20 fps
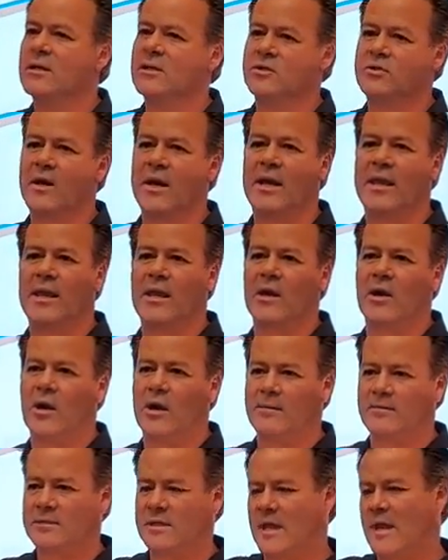trailing
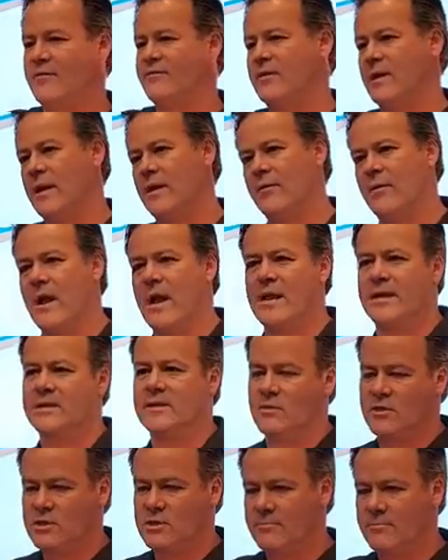arms left and right,
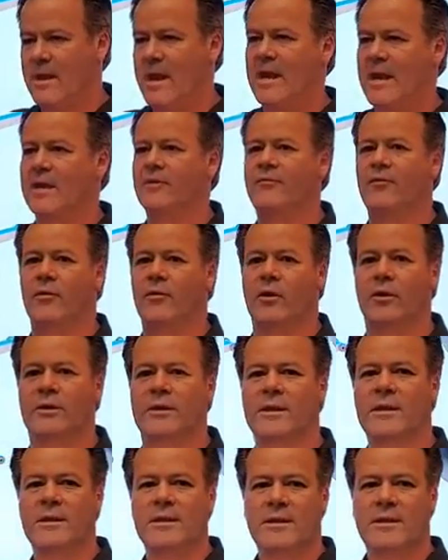switch them back and forth.
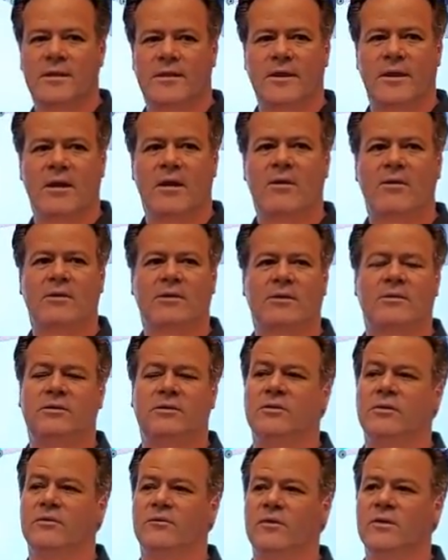They are
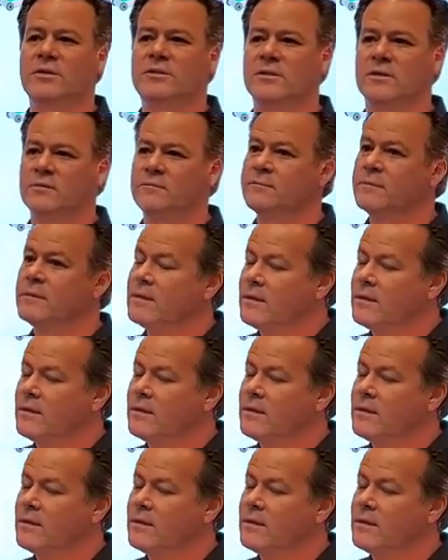universal.